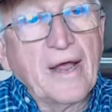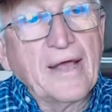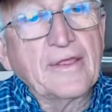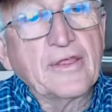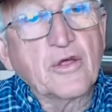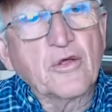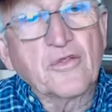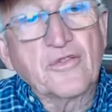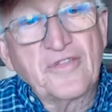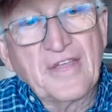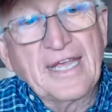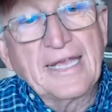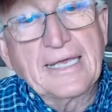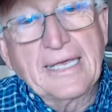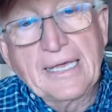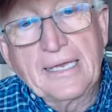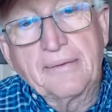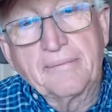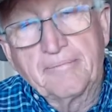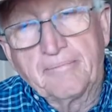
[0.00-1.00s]
they're
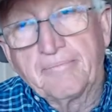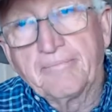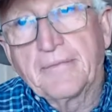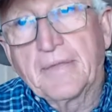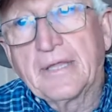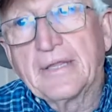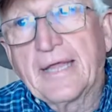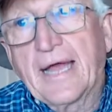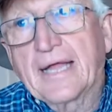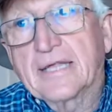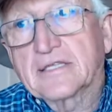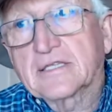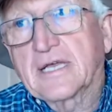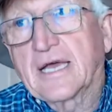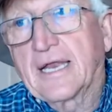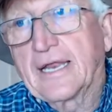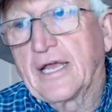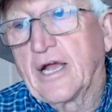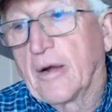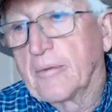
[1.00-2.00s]
thinking. And that kind
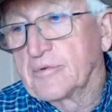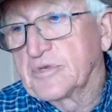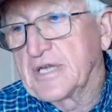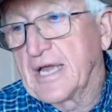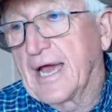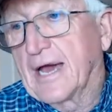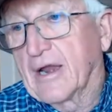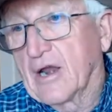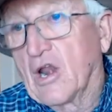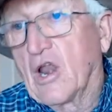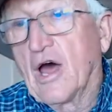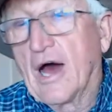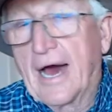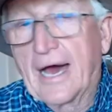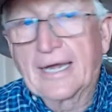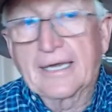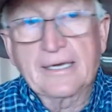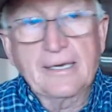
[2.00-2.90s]
of helps you out a lot.